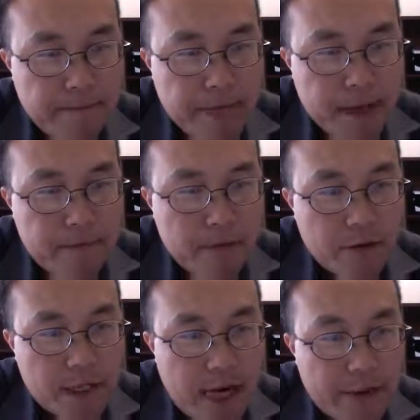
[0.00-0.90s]
for
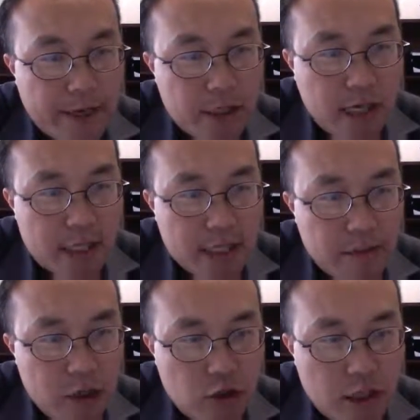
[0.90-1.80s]
those applications I just
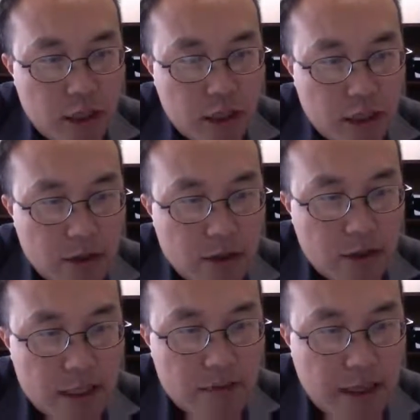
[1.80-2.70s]
mentioned,
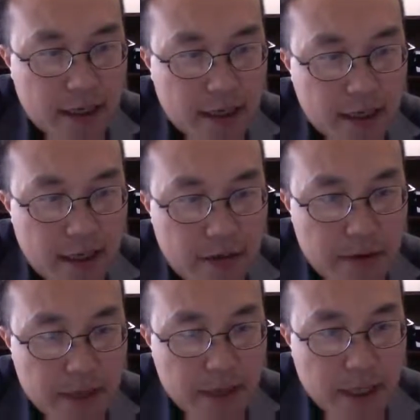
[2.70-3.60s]
seismic sensing
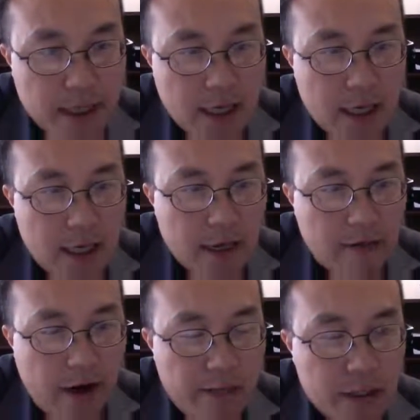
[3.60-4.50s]
networks,
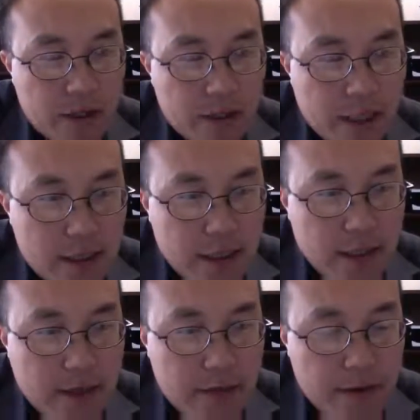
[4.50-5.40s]
environment sensing
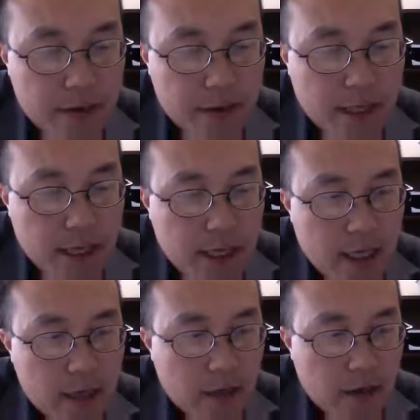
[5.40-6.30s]
networks,
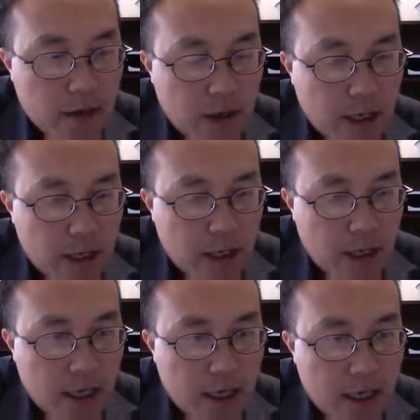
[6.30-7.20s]
so
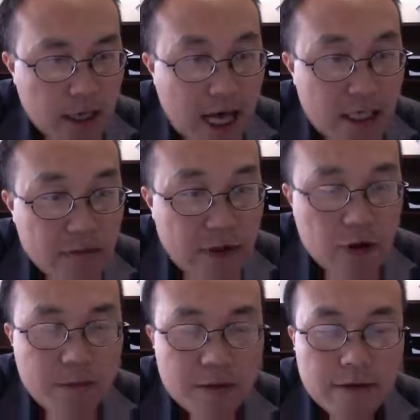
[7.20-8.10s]
and large
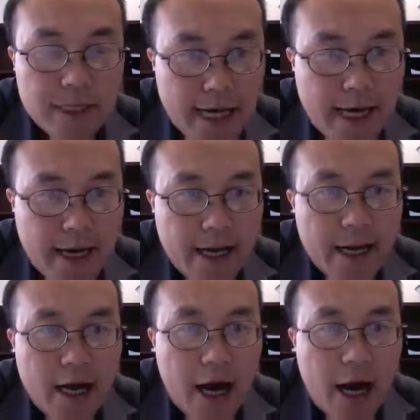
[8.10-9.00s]
volumes of data
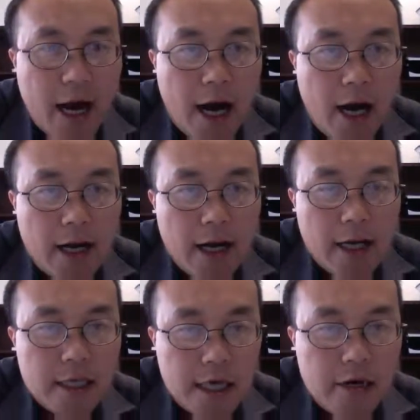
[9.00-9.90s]
are
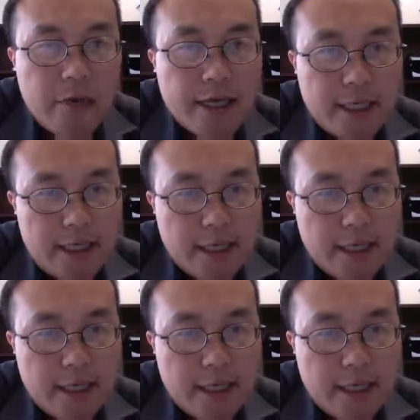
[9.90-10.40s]
generated.